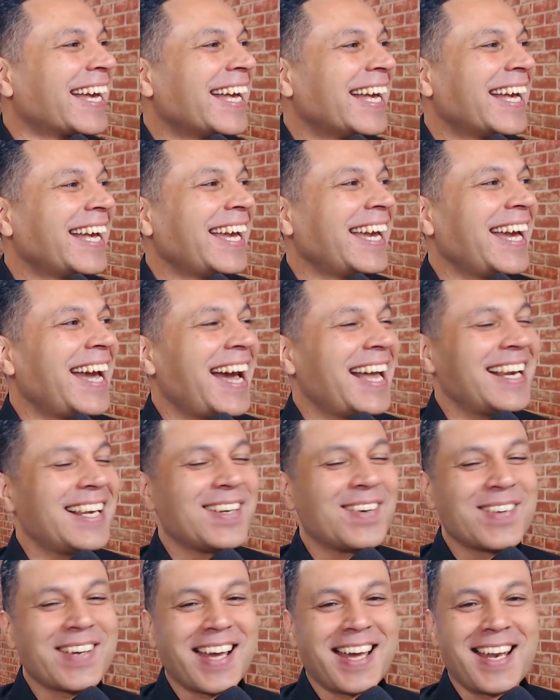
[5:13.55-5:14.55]
And he
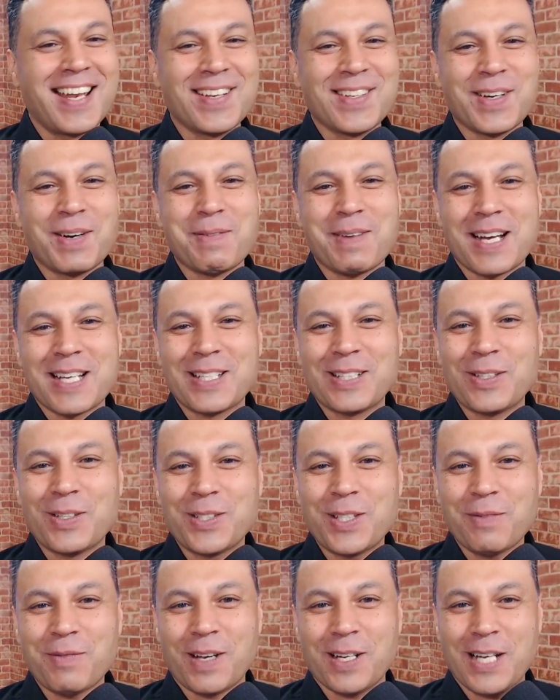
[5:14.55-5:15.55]
does not want to
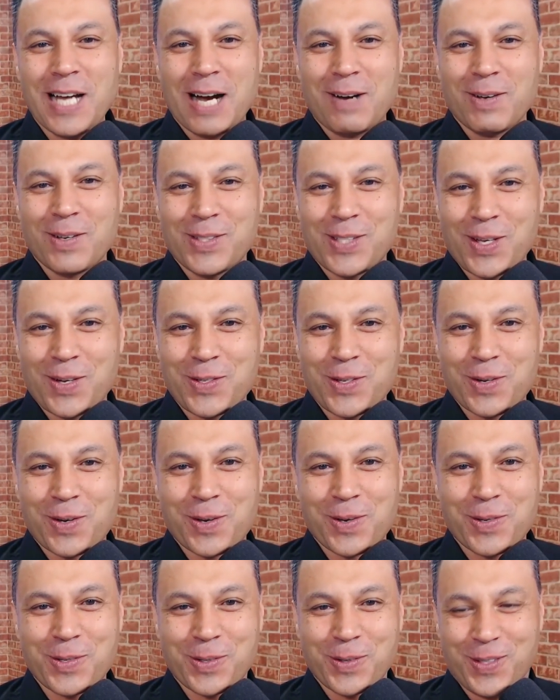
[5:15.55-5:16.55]
change his mind.
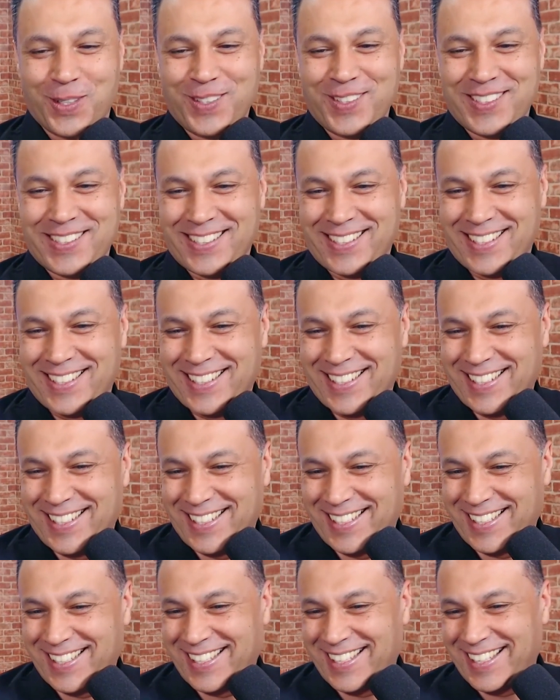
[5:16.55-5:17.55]
He says, I
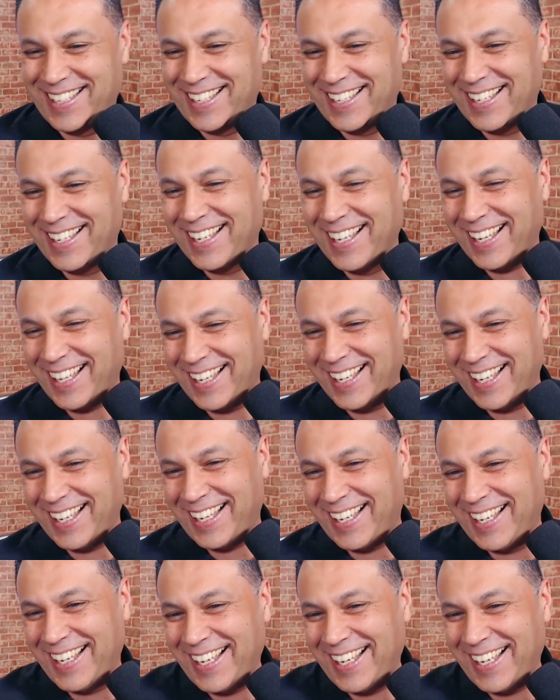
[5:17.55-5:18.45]
know where I am.